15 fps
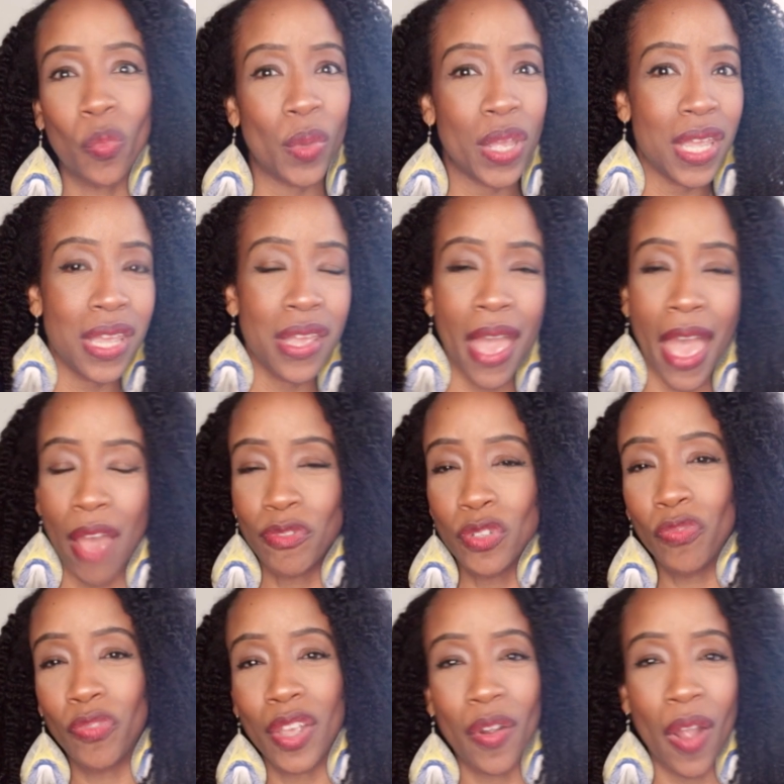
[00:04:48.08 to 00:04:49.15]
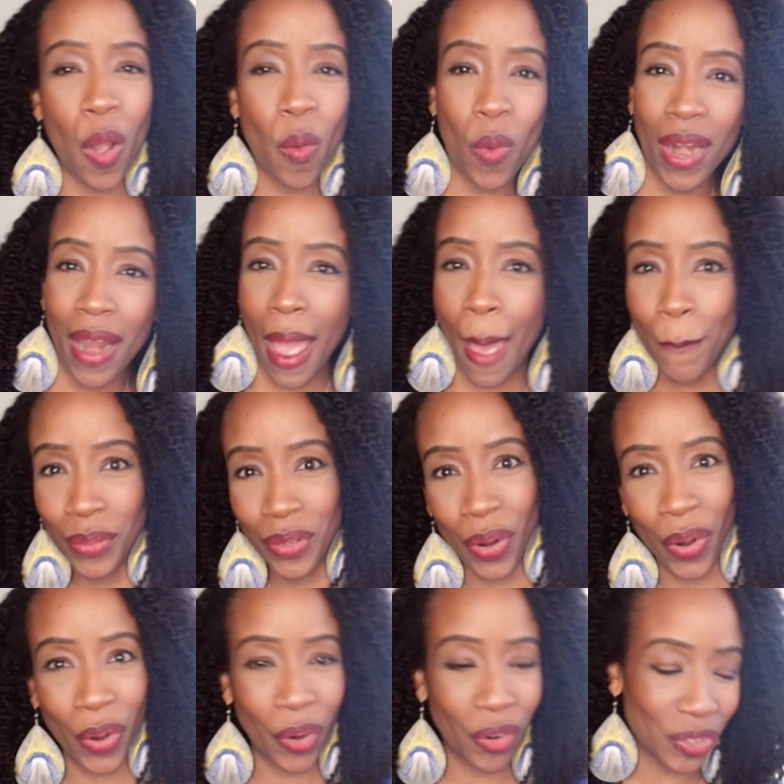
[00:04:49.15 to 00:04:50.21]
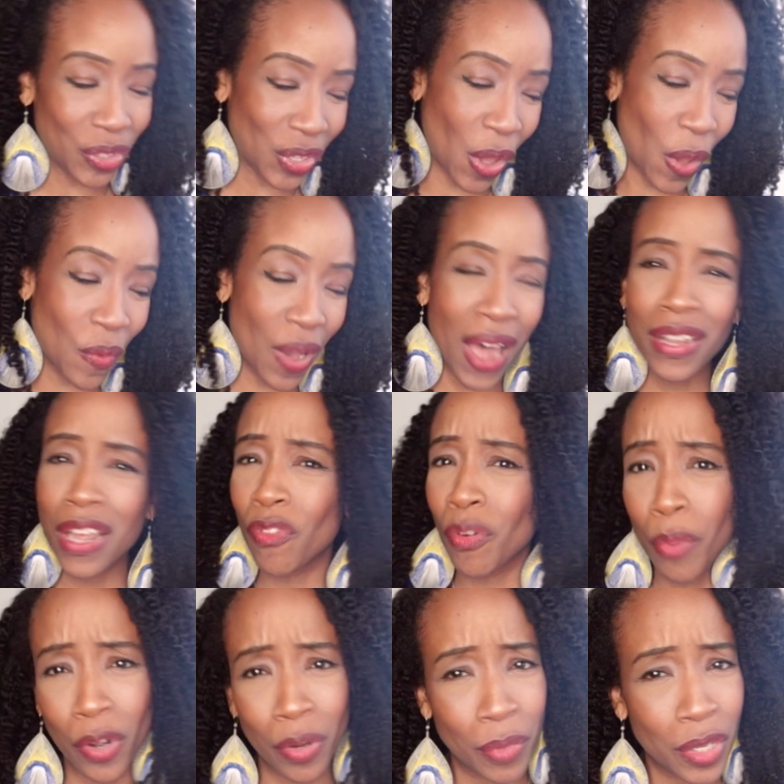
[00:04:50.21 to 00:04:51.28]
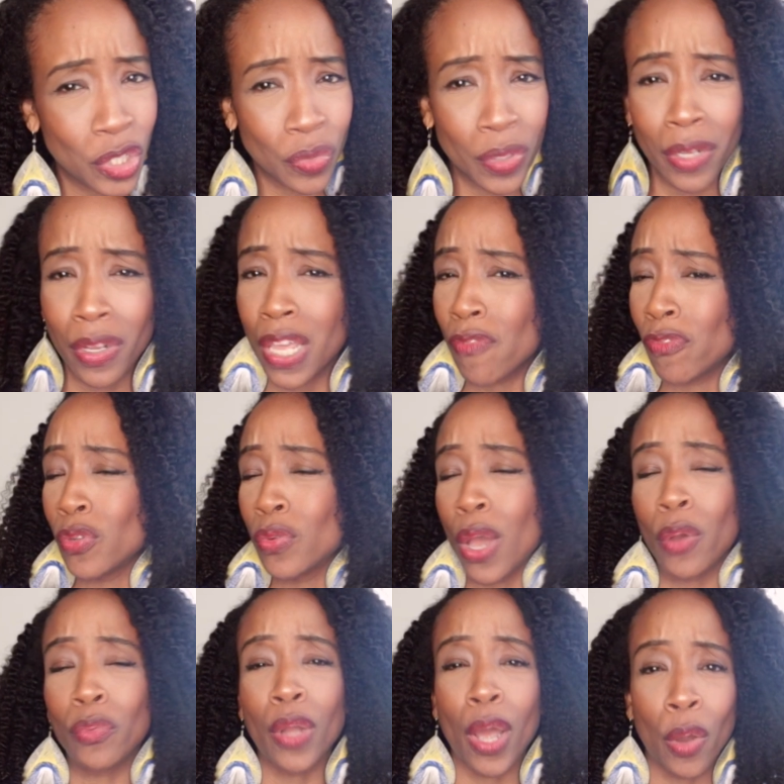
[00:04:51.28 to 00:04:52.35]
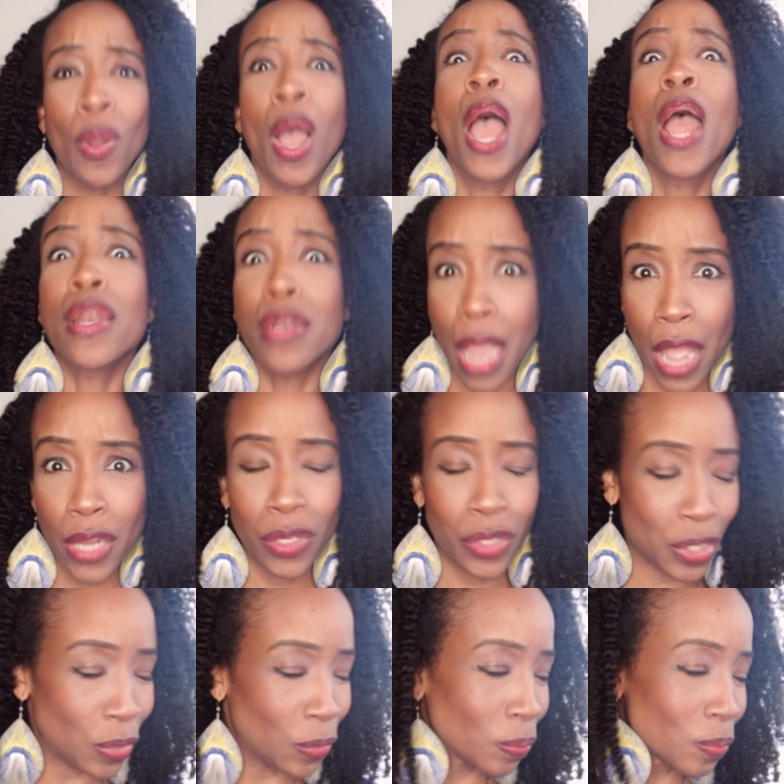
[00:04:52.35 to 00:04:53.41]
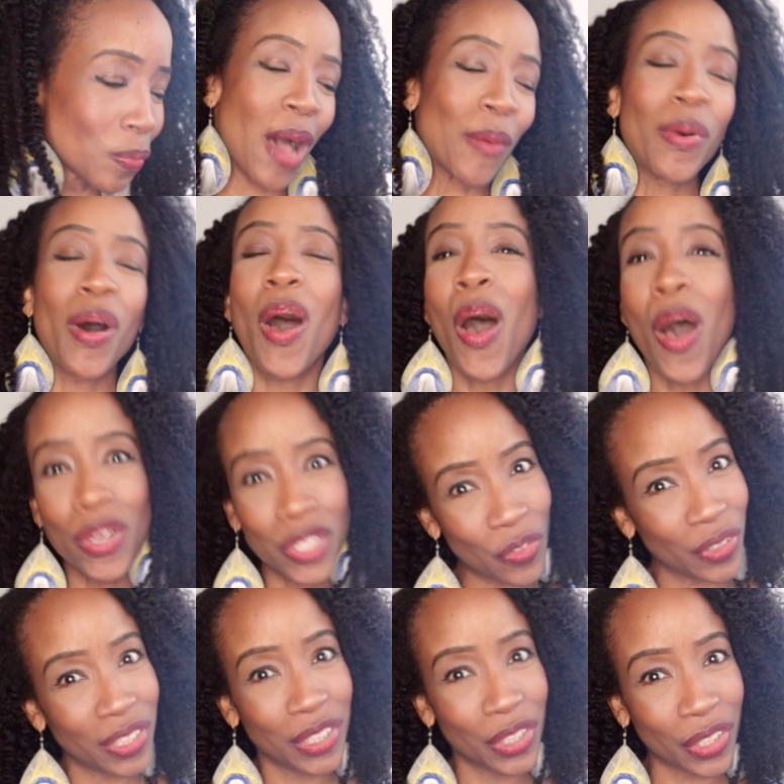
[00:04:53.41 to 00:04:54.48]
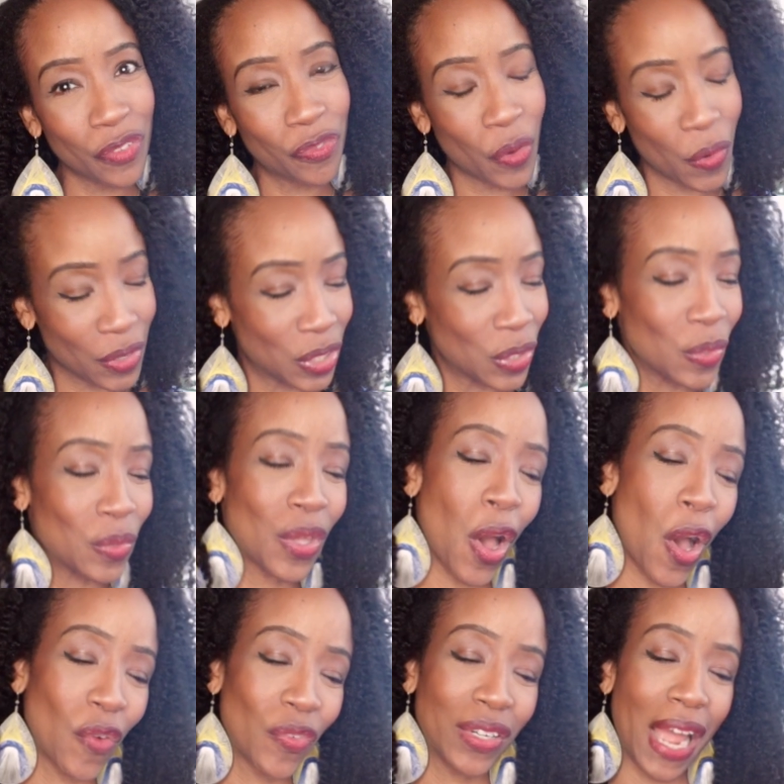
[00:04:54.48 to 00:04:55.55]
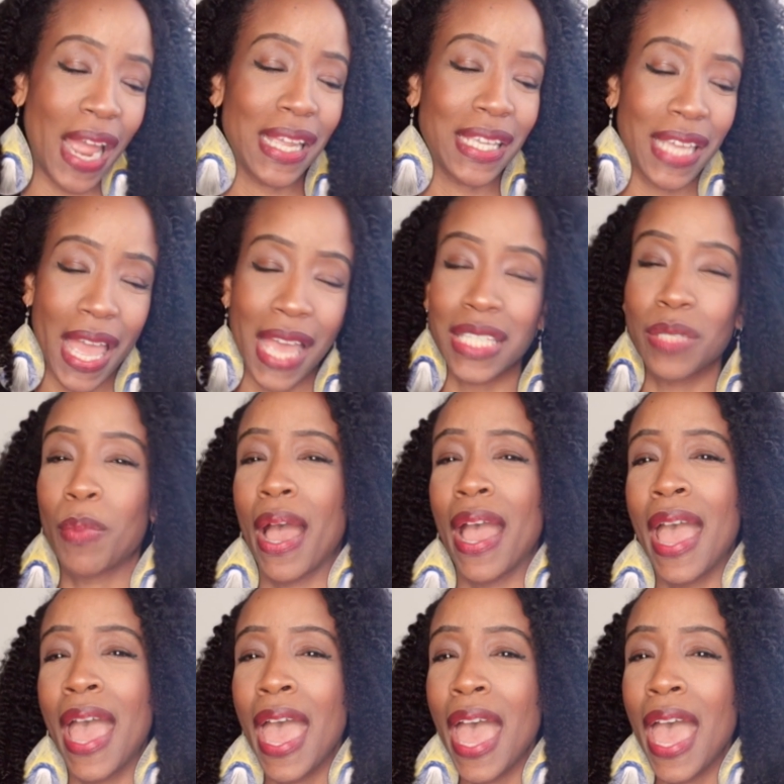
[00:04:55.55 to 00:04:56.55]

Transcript: we have to figure out what happened to her. So I love a murder mystery. If you don't know, now you do. I'm also really looking forward to The Overnight Guest by